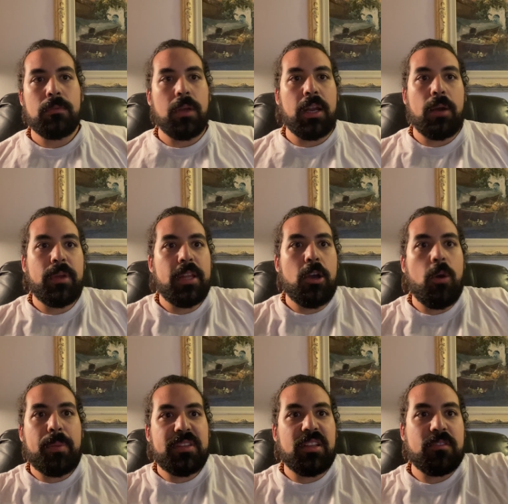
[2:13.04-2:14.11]
and I really
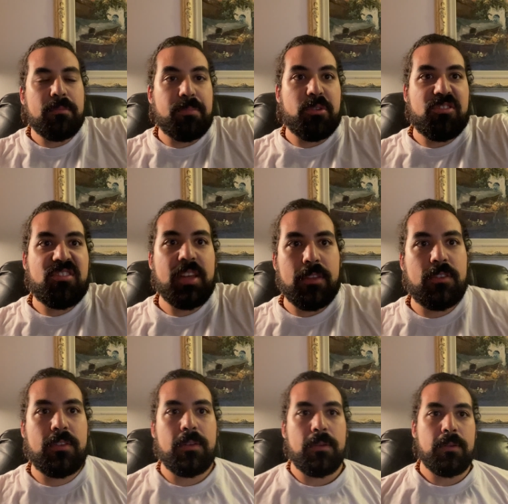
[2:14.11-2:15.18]
hope it doesn't
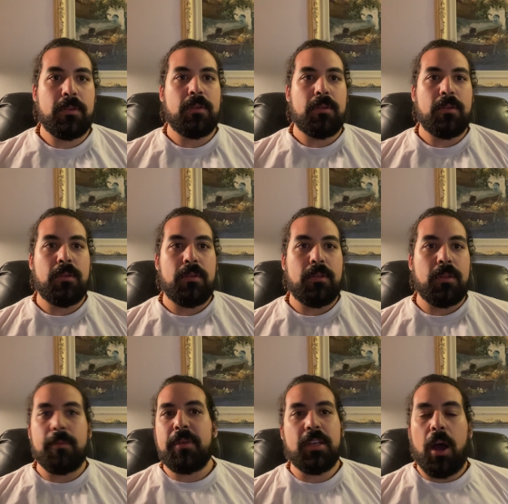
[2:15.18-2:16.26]
persist.
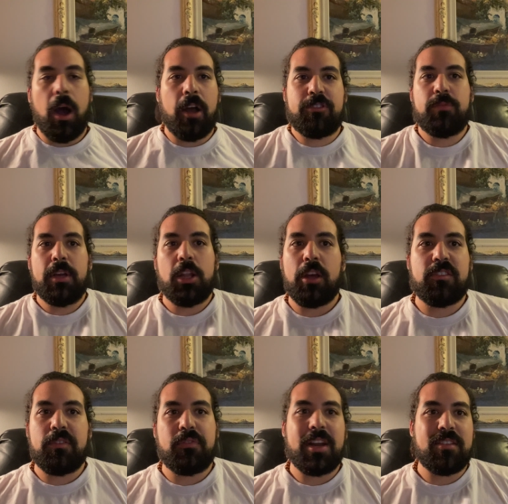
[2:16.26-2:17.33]
I mean, Austria lost
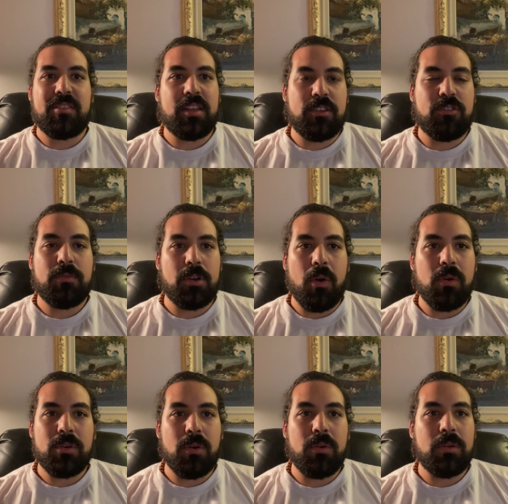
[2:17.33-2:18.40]
to France thanks to an
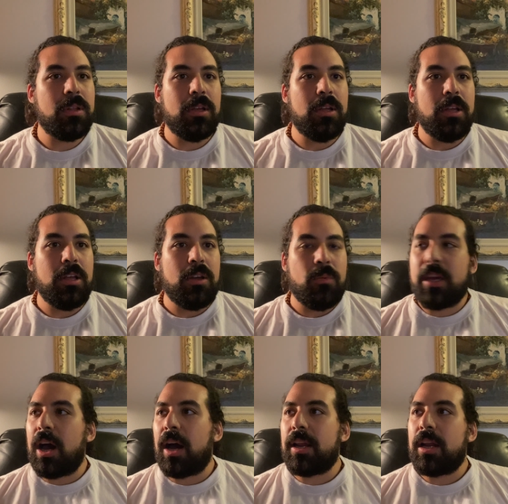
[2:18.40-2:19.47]
own goal. We
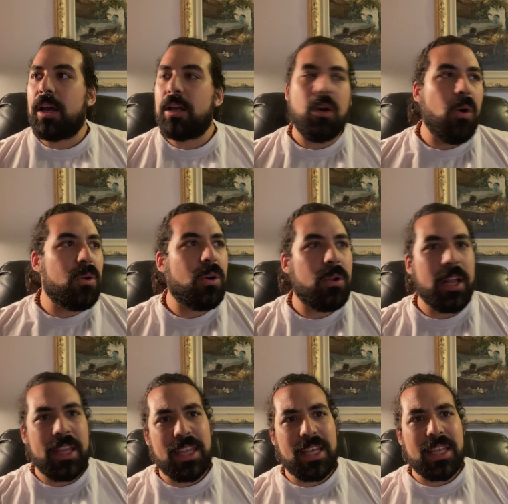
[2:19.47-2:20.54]
got an own goal, I
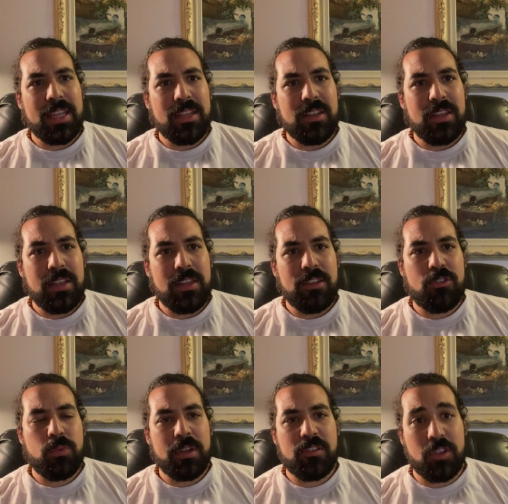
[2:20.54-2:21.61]
think, in, in, in the
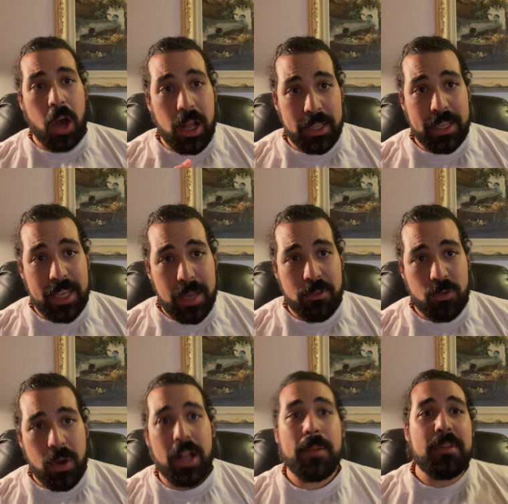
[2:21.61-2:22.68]
Swiss Scotland game as
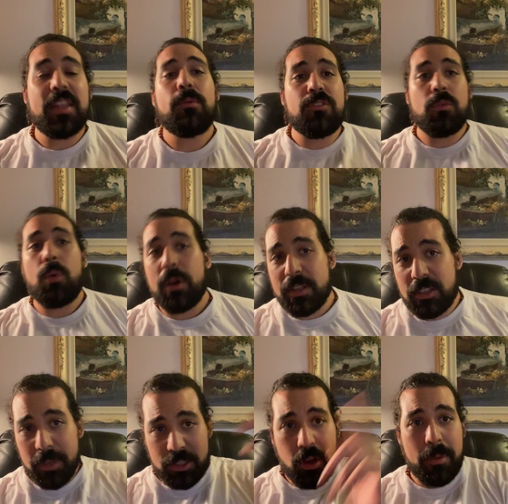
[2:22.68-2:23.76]
well, but then it was awarded to
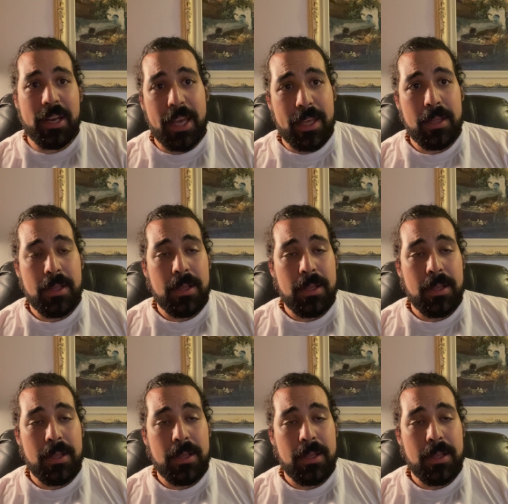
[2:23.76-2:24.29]
McTominay.